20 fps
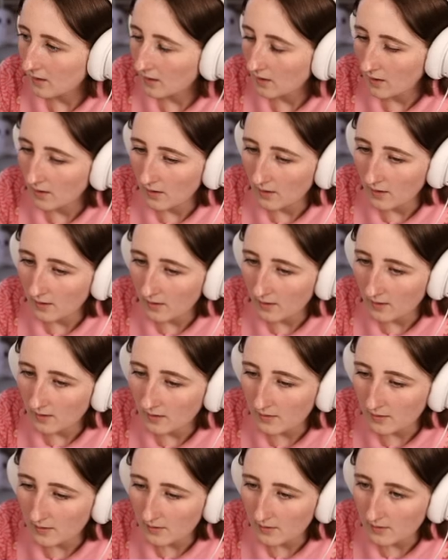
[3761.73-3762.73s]

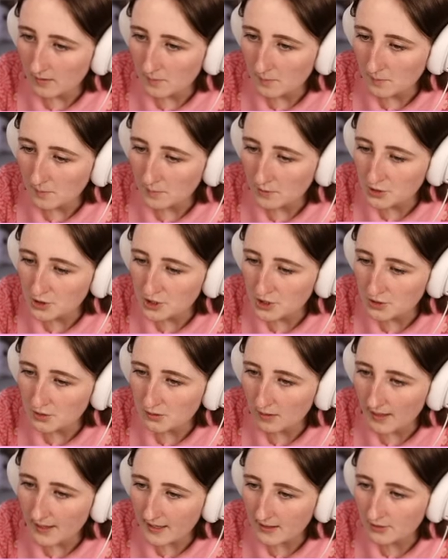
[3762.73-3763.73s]
um, would you
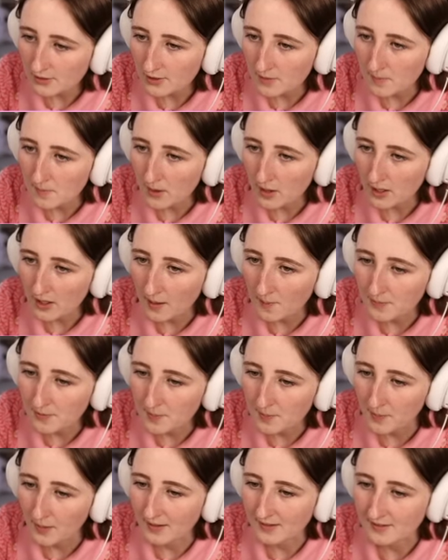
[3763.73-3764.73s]
like to mark up the
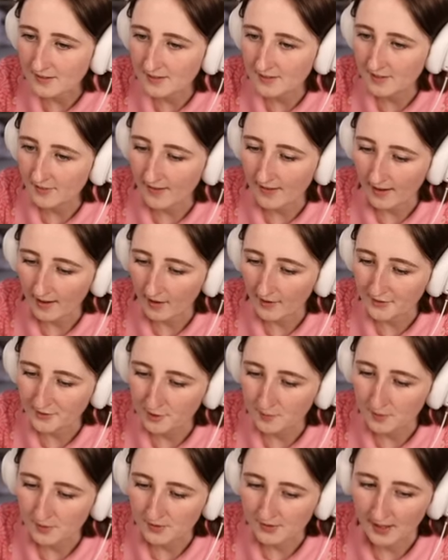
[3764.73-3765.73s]
prices to like
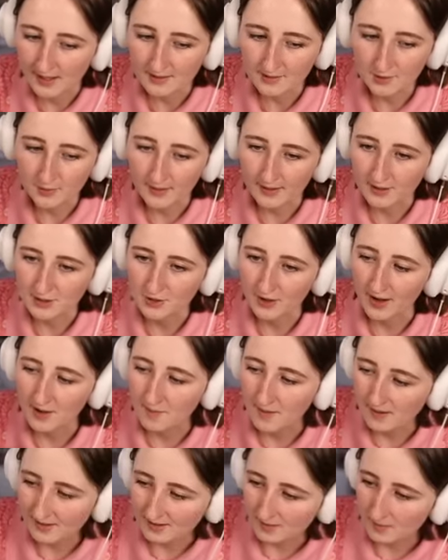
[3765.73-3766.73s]
100% so I can try and
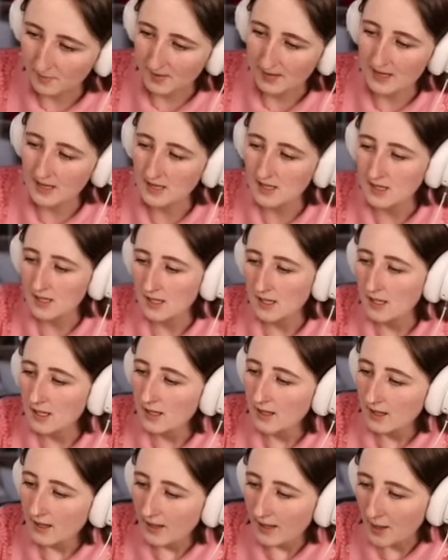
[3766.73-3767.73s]
make some money?
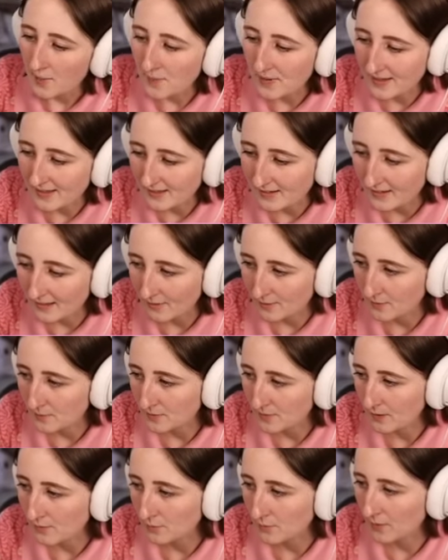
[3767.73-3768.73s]
And we can see if some
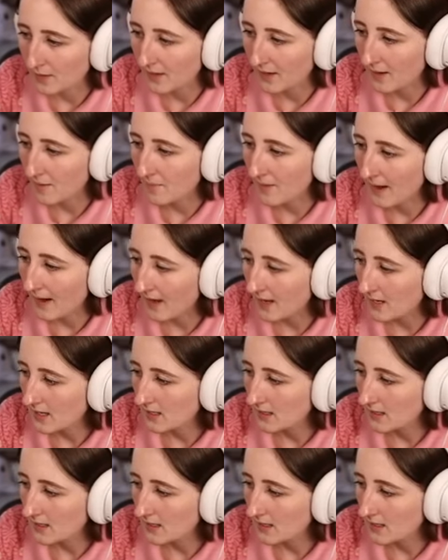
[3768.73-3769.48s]
Sims want to come by.